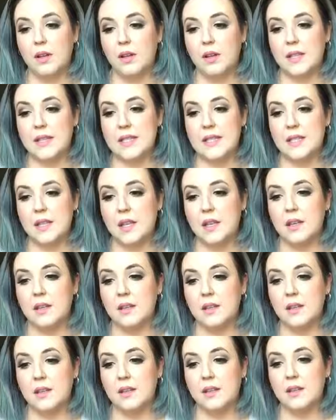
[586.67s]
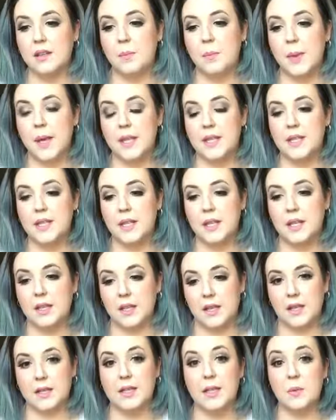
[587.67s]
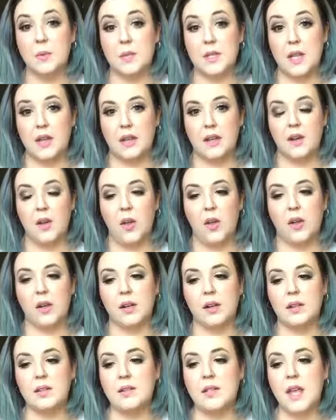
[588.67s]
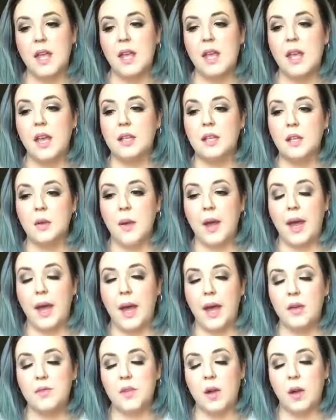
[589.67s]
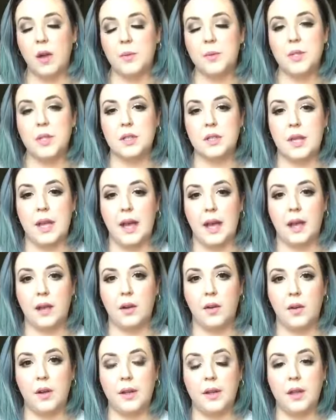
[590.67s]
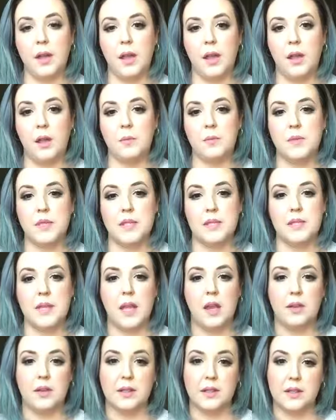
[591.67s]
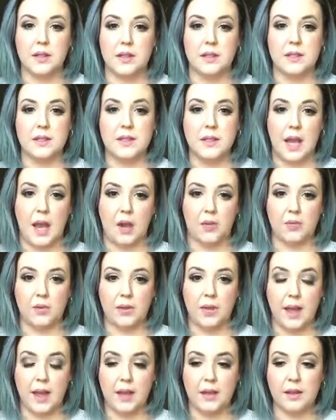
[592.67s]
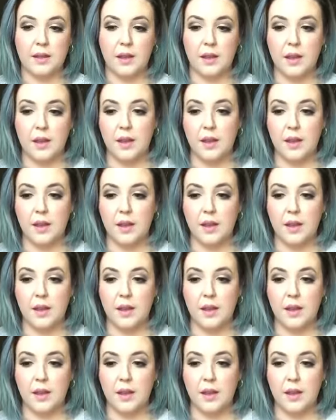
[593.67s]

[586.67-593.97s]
let's see. The base kit I said was $80, and you have the option to add on discounted kits after that.